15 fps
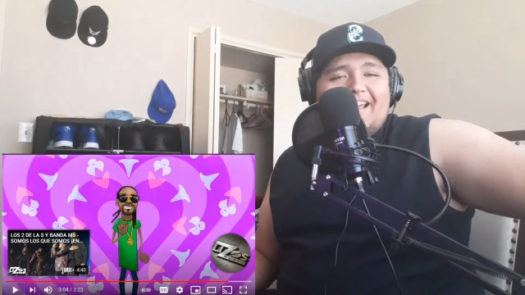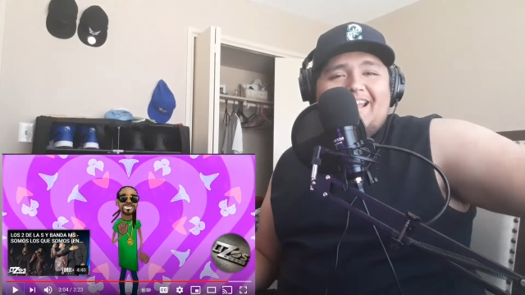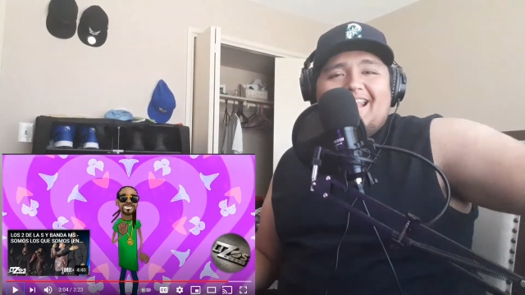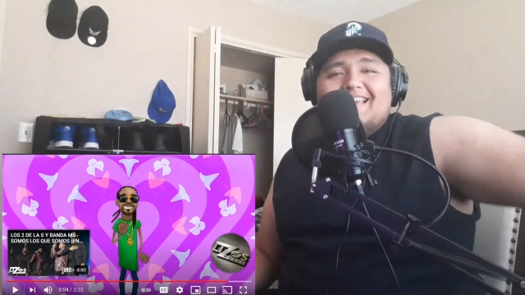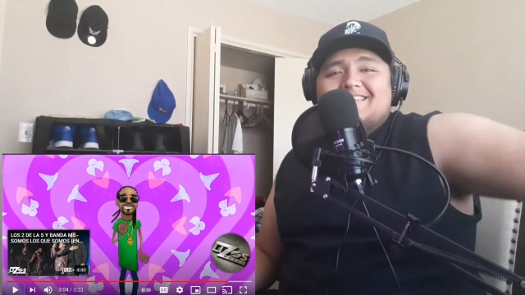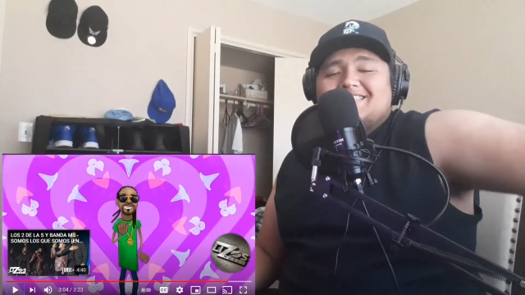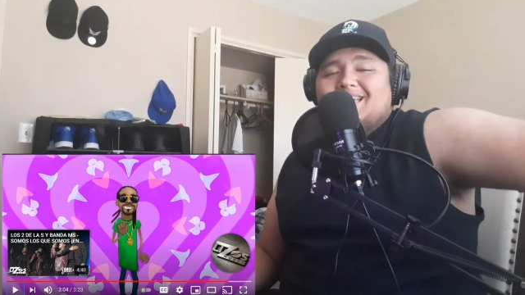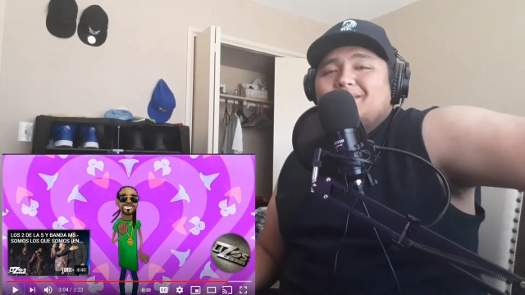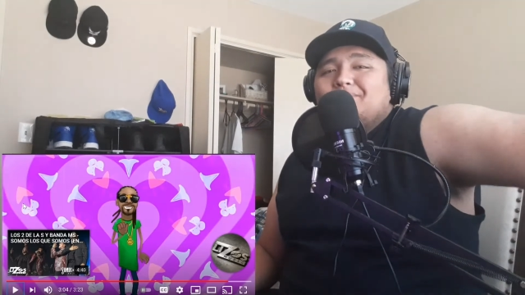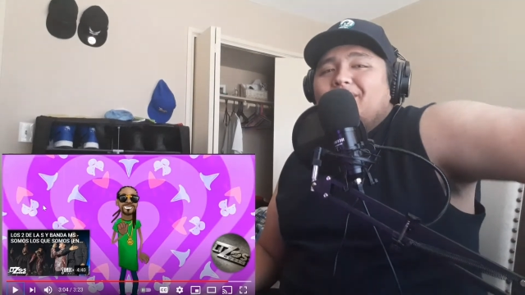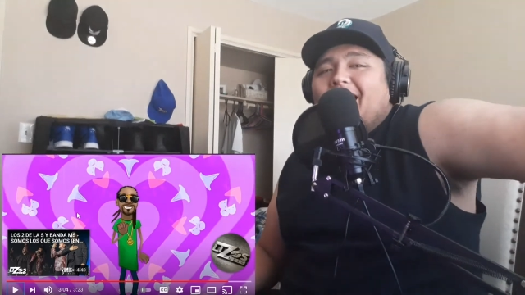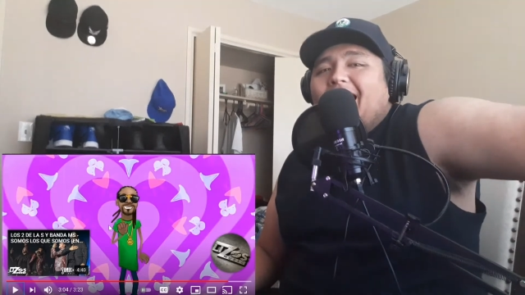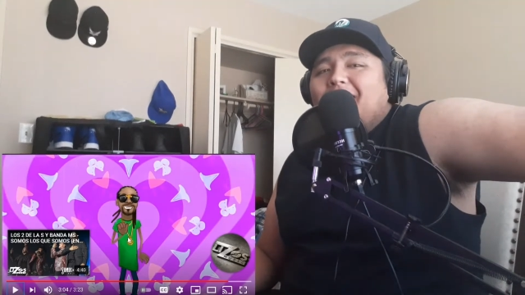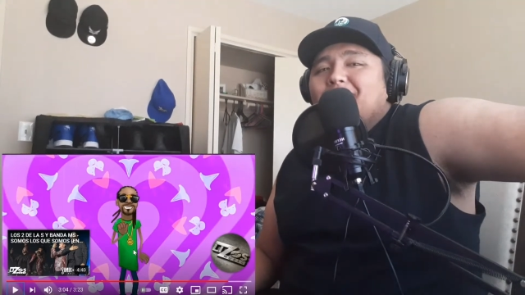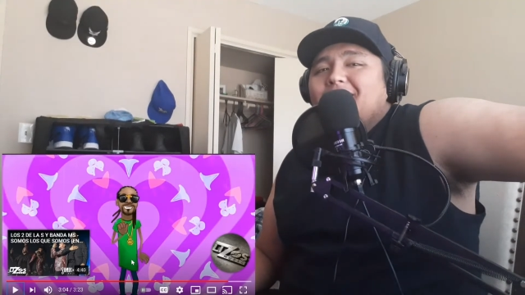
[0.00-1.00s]
that shit back.
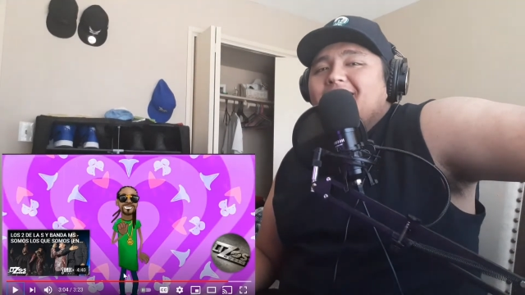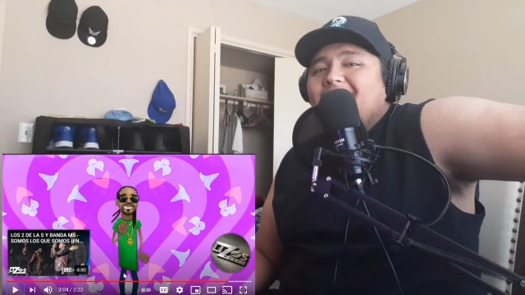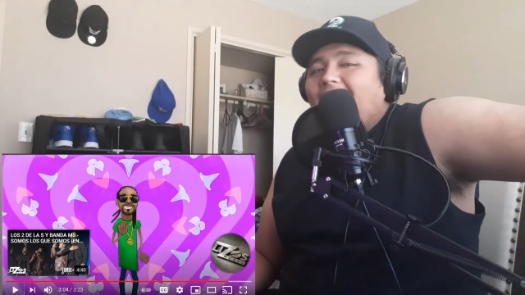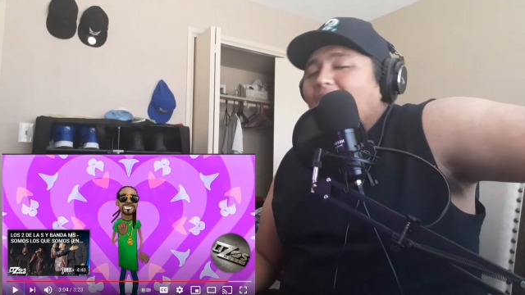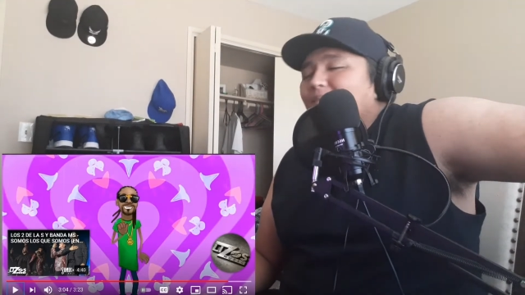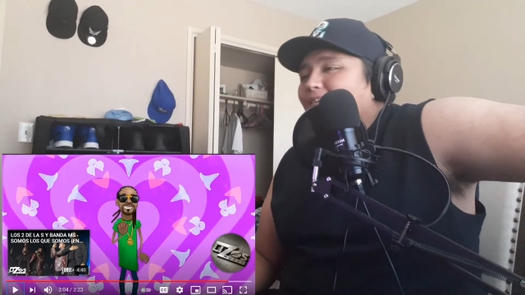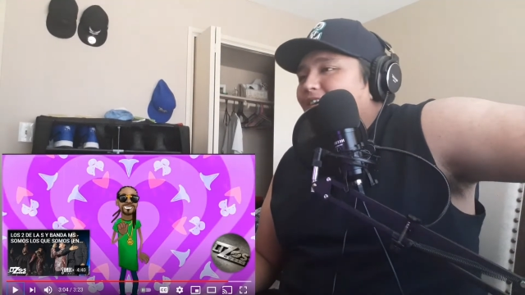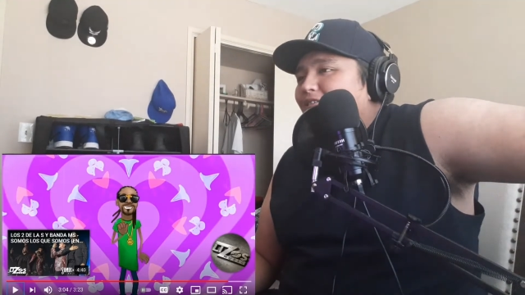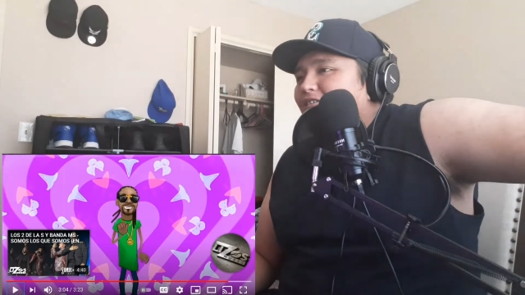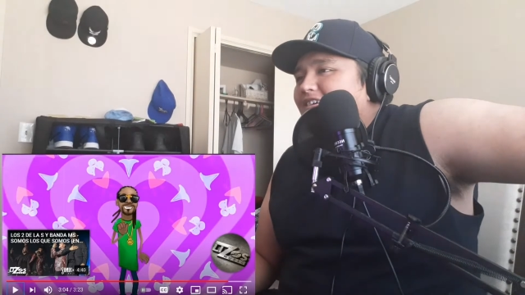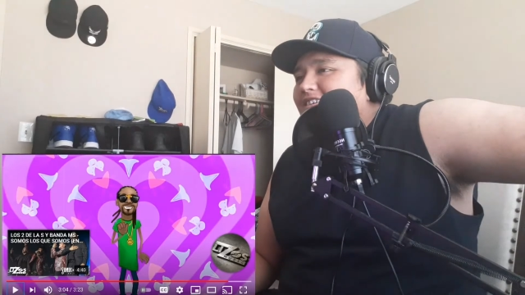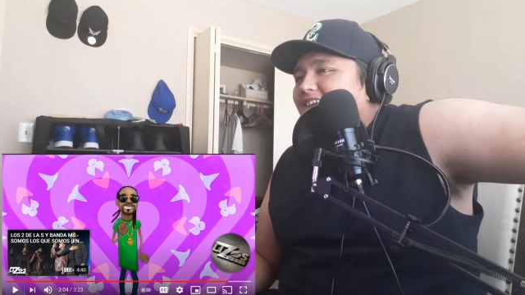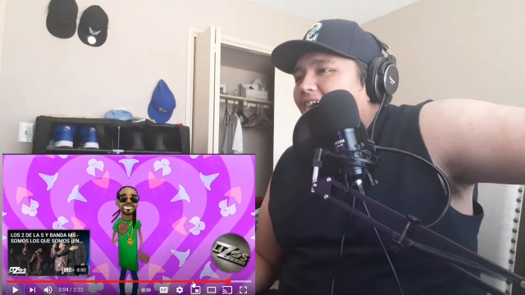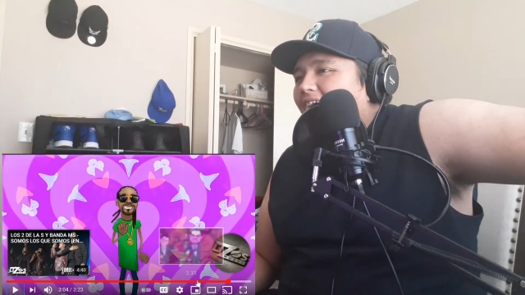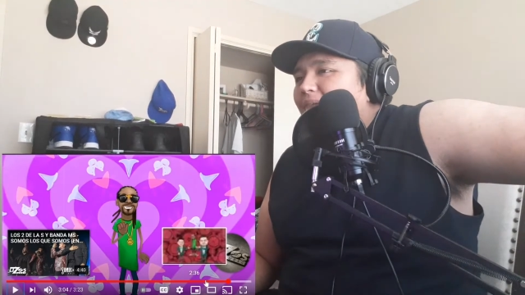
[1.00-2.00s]
I'm gonna
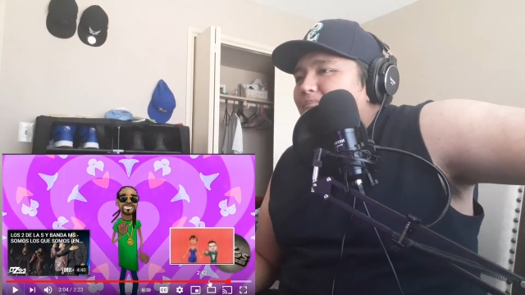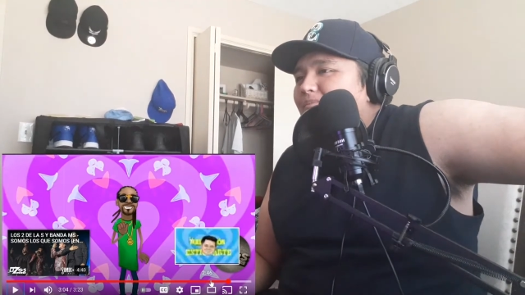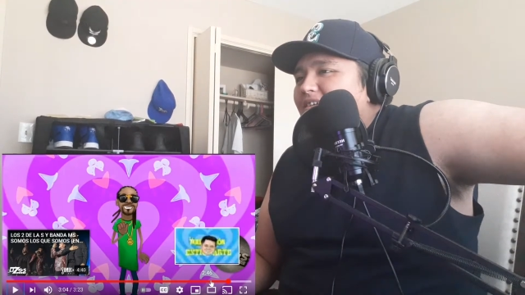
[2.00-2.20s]
copy